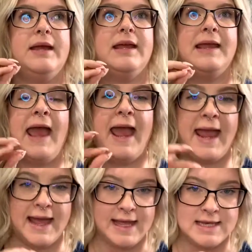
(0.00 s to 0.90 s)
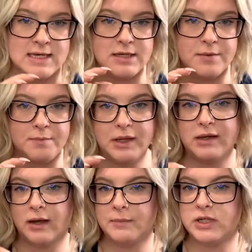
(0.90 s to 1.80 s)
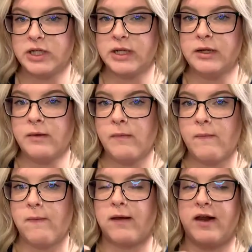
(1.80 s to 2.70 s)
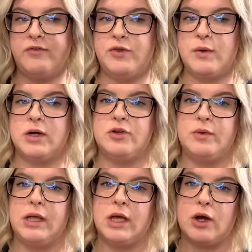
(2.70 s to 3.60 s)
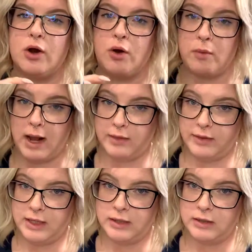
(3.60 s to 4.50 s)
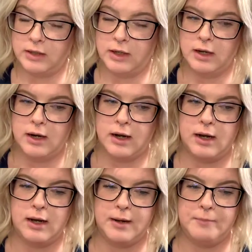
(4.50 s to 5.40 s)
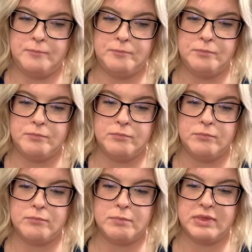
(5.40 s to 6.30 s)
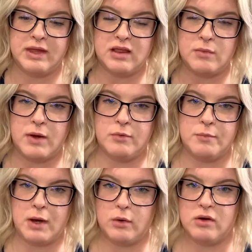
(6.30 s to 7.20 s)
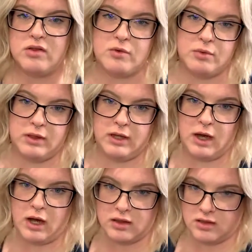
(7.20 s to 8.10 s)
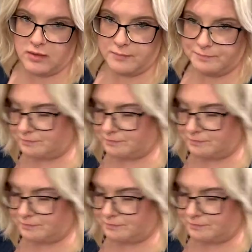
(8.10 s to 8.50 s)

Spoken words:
can be damaging if you aren't doing it correctly. But that's why root powders are really awesome.